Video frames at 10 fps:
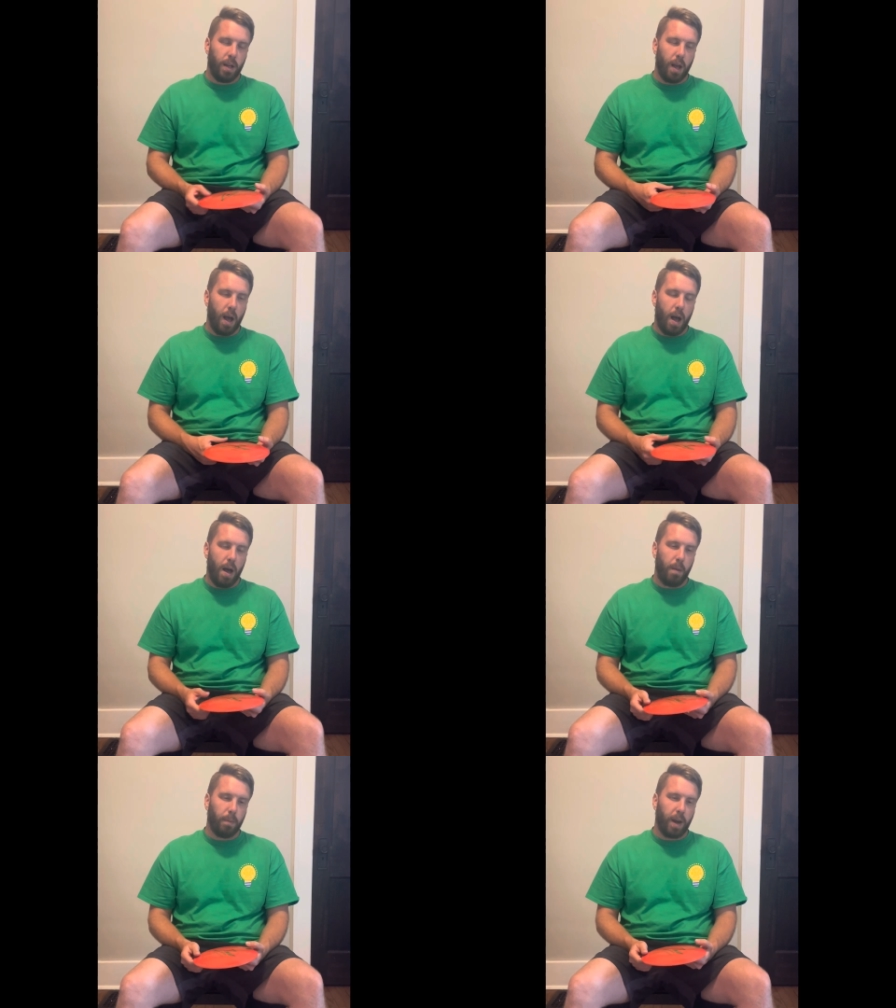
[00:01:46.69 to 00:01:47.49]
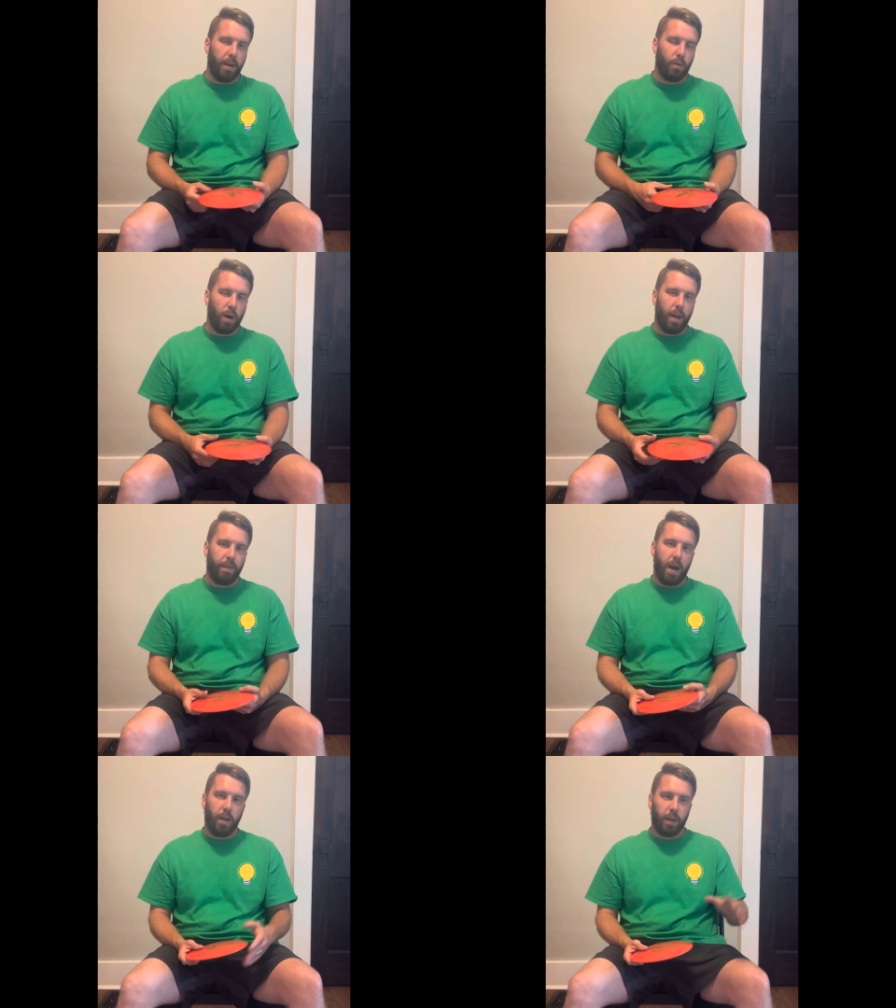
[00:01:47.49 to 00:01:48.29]
Kind of what I
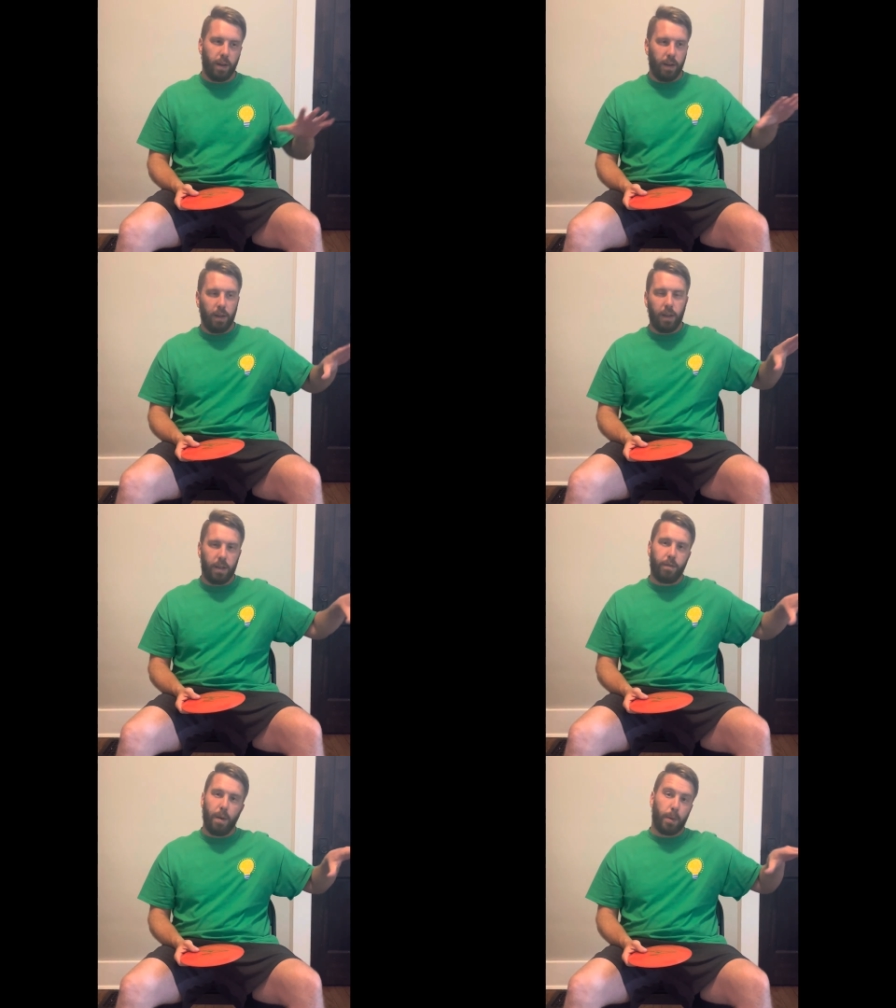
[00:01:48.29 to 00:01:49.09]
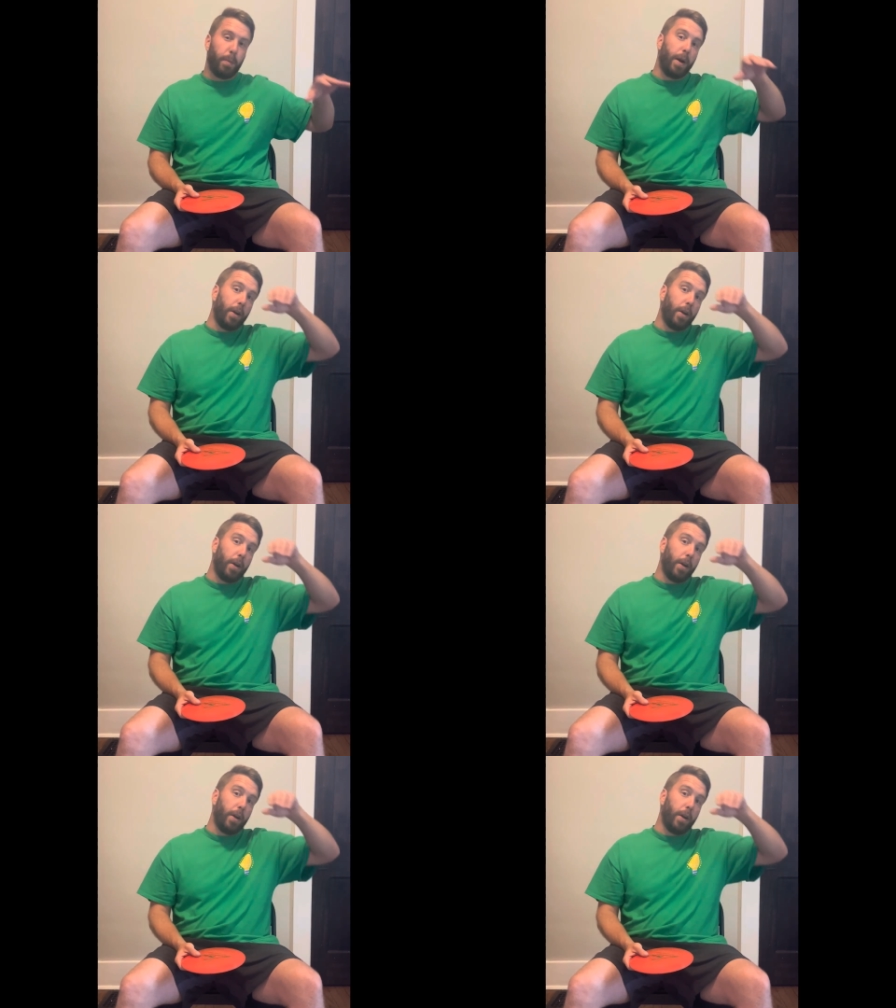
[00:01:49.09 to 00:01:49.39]
found, at least if I'm comparing